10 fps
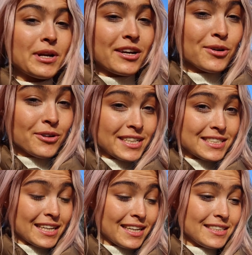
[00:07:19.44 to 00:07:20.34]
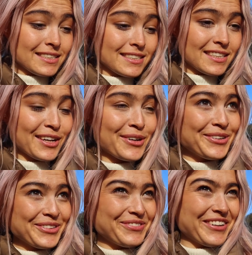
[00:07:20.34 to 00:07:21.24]
Well, I got green tea, I
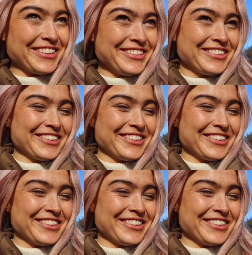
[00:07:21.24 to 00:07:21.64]
got on the bus.